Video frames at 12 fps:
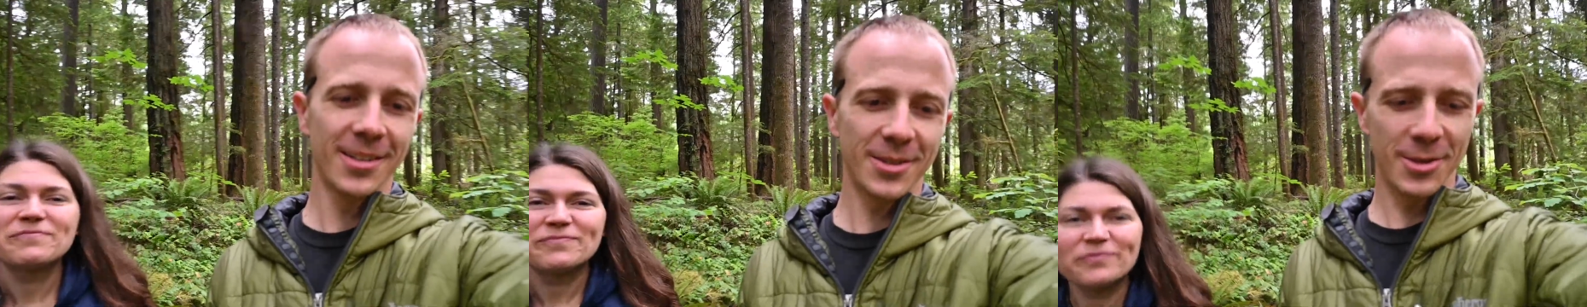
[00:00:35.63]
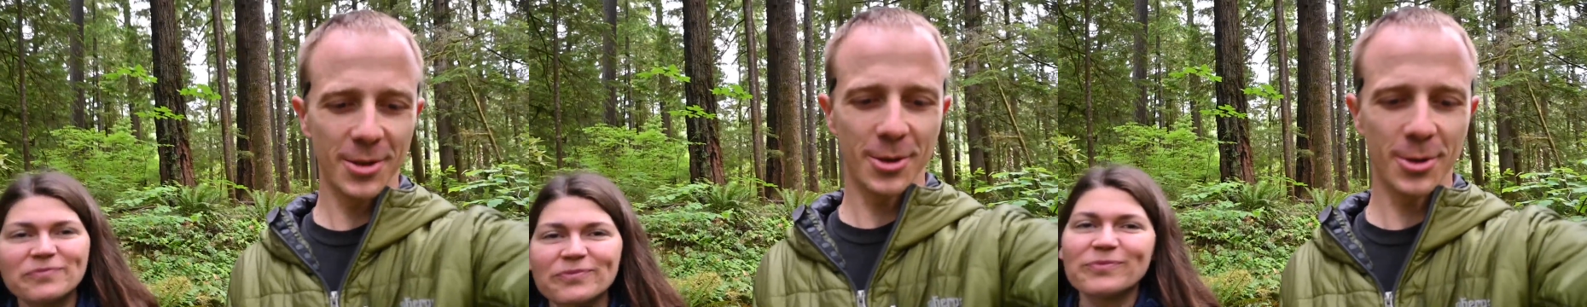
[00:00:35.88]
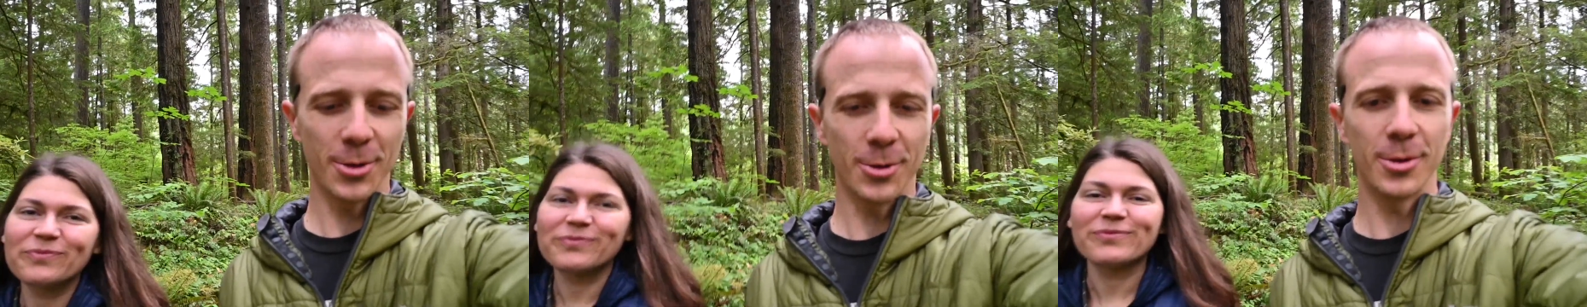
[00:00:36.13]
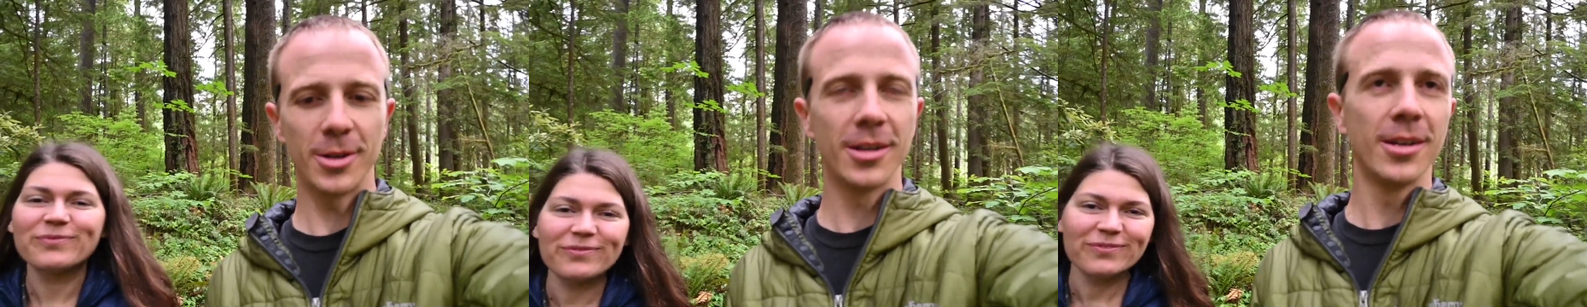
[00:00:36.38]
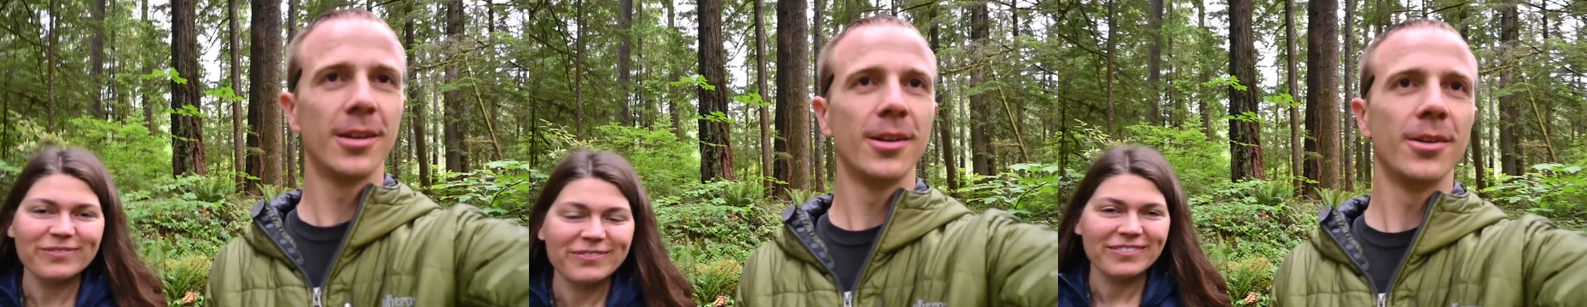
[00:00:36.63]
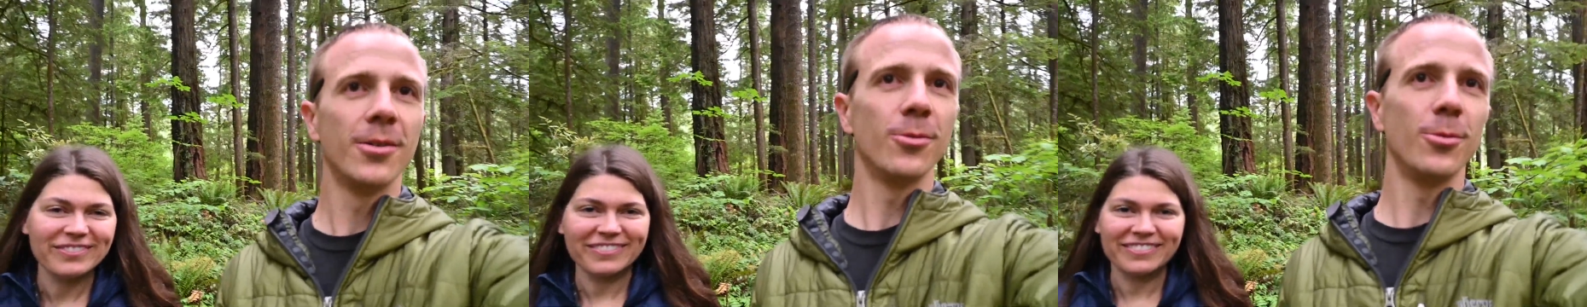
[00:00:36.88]
Speaker 1: so
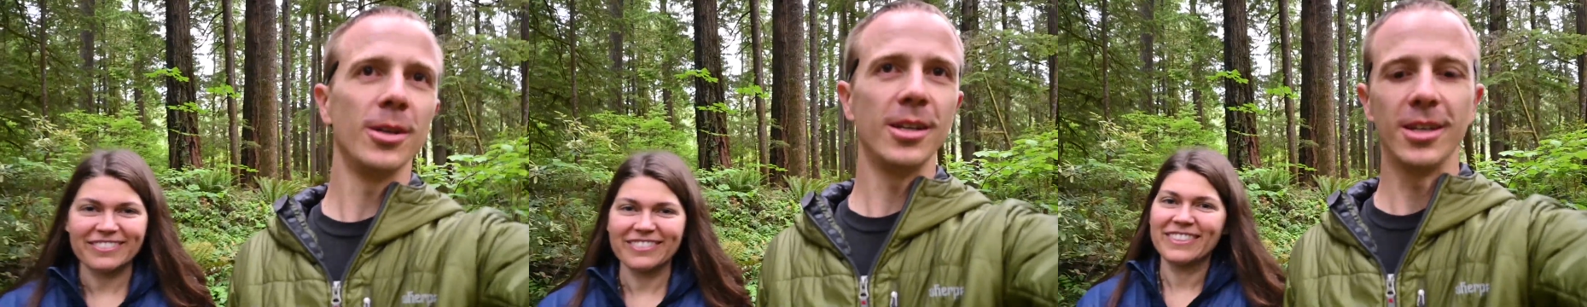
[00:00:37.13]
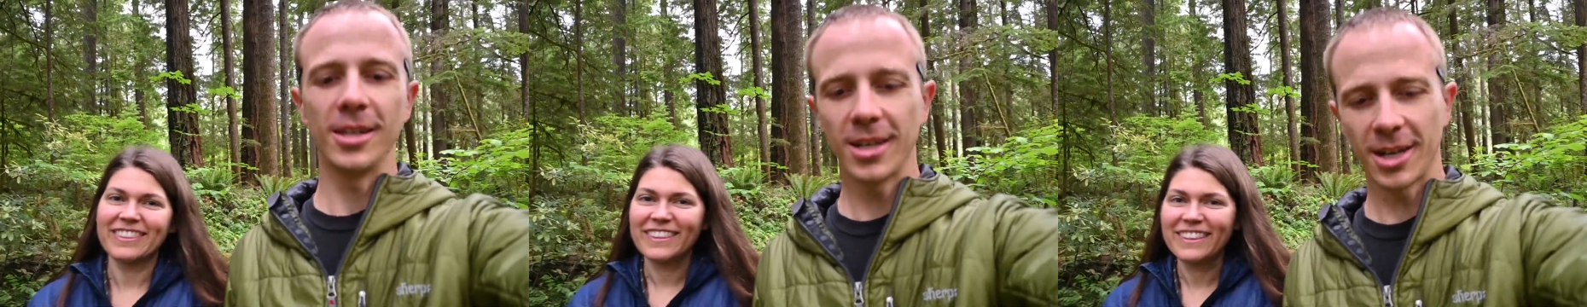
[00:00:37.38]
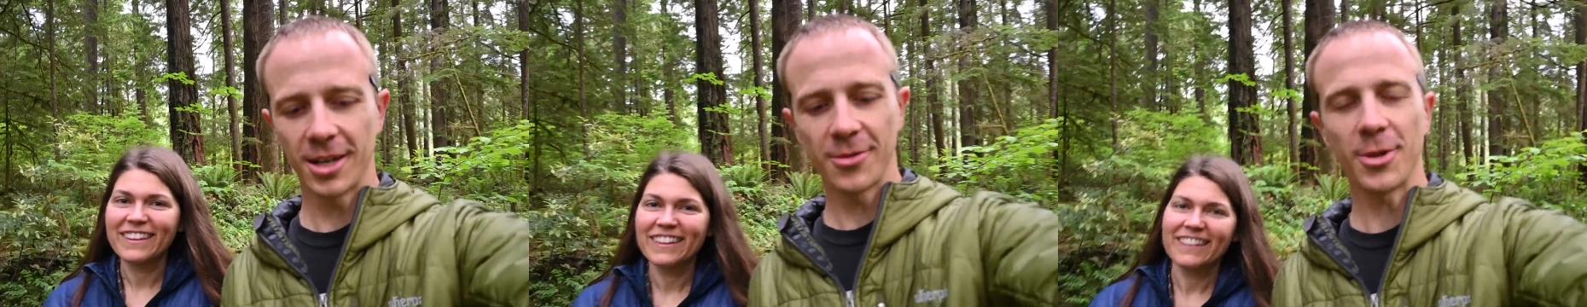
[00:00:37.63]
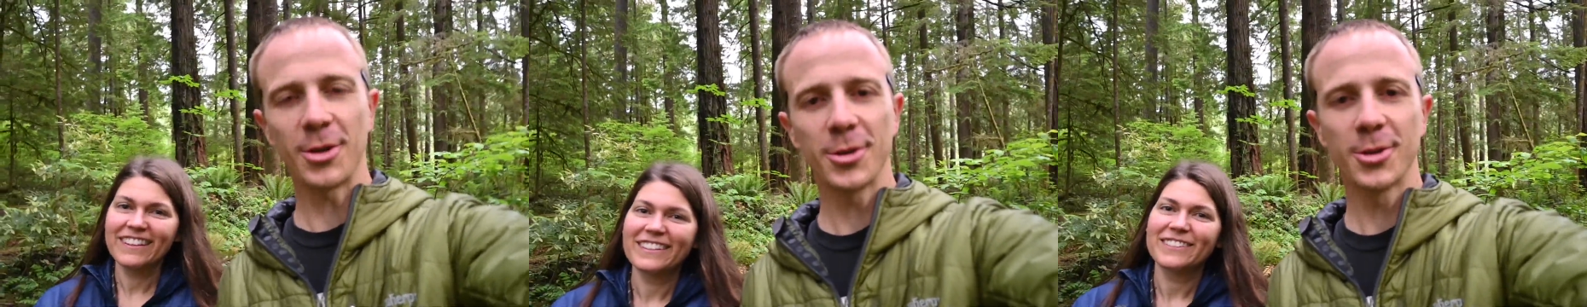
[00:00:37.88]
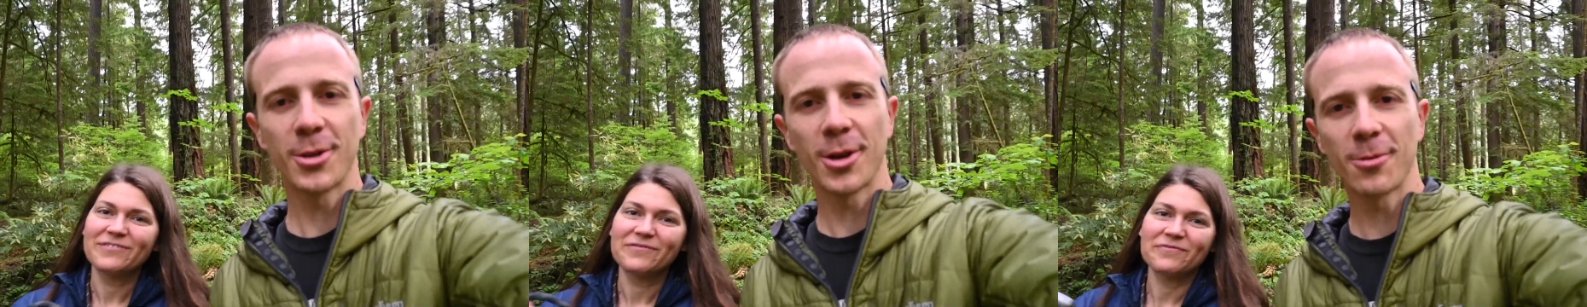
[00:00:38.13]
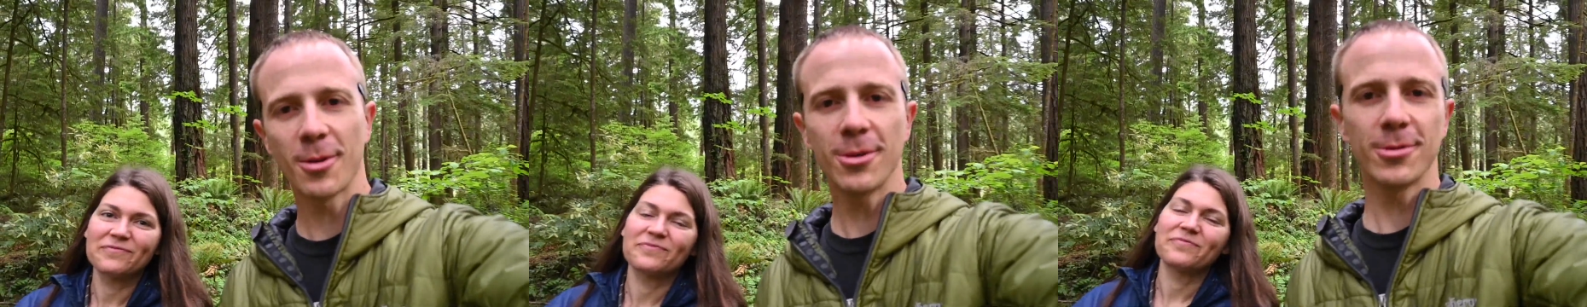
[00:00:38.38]
we kind of altered
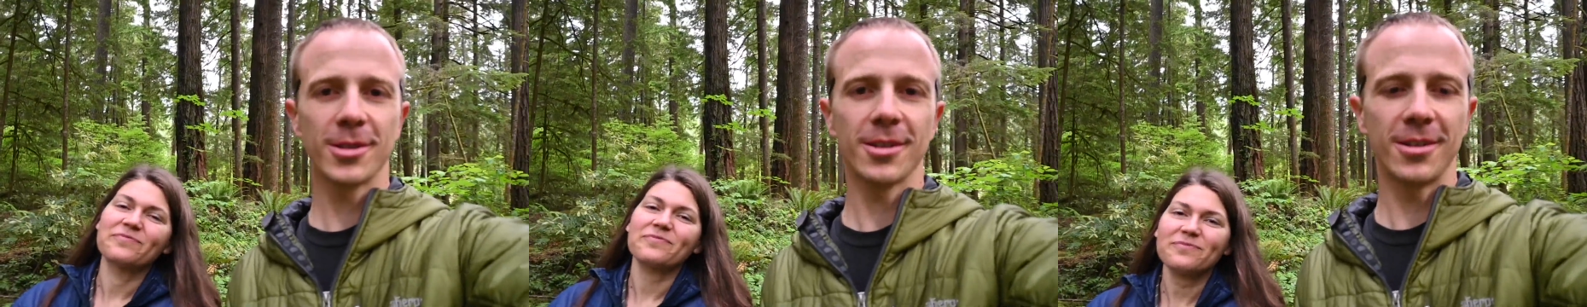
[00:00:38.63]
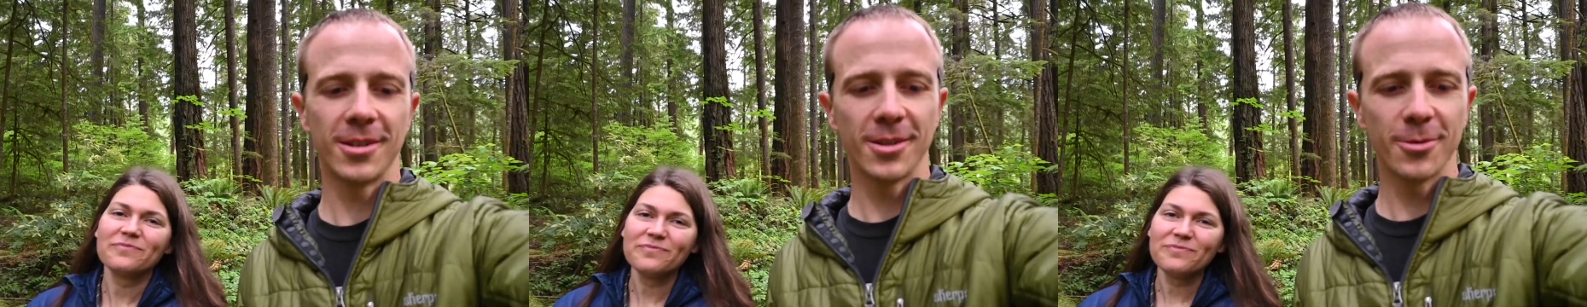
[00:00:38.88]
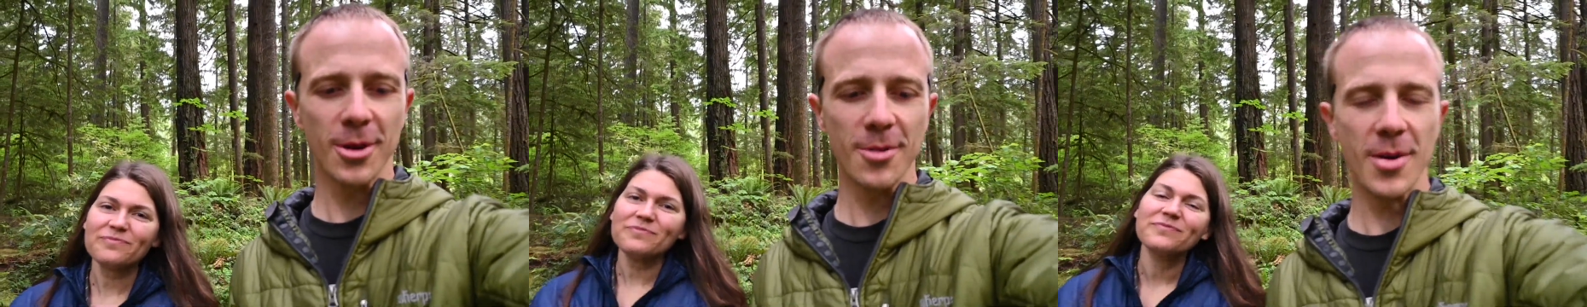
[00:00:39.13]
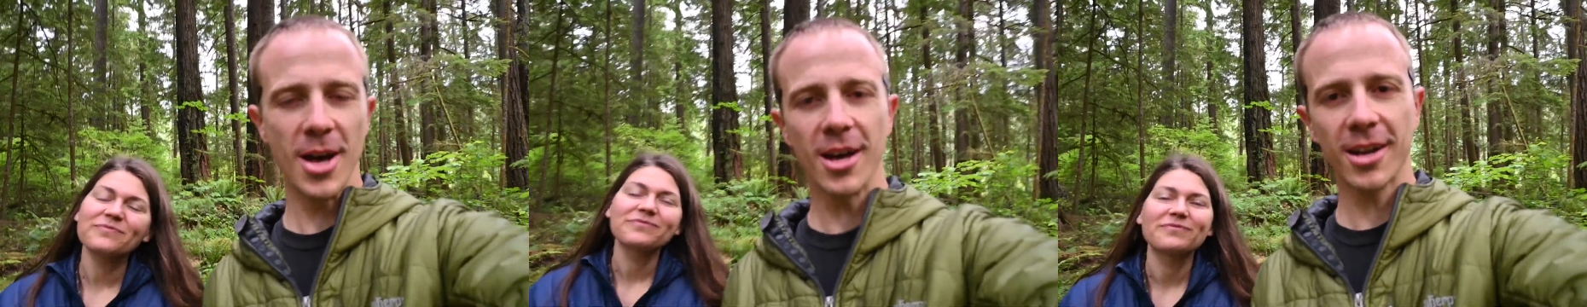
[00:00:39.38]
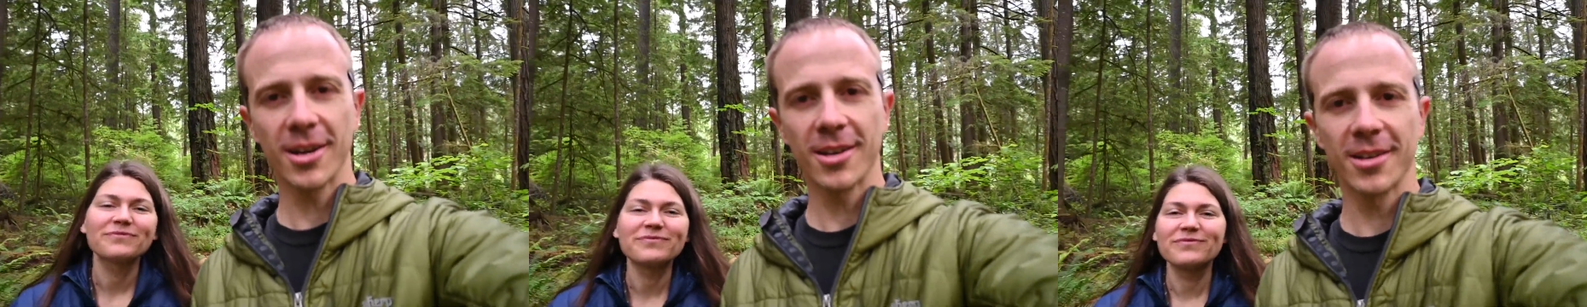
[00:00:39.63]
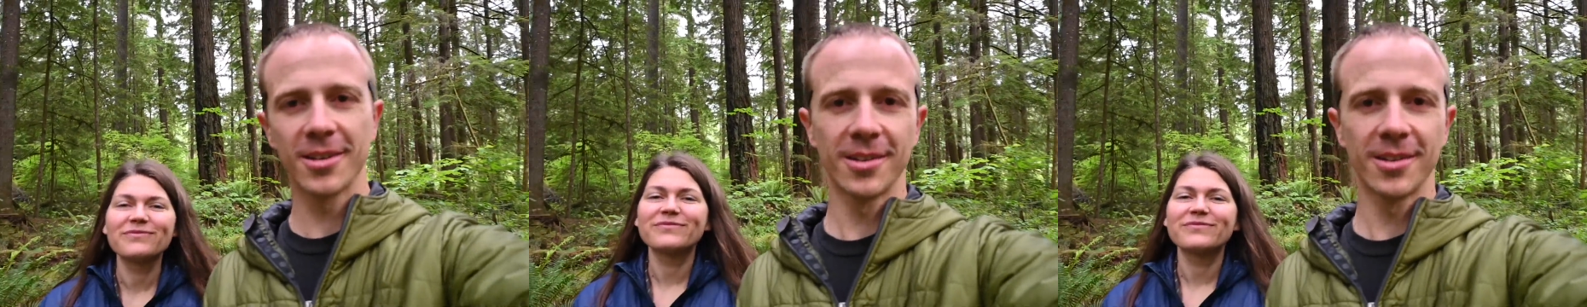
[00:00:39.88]
our route on the way back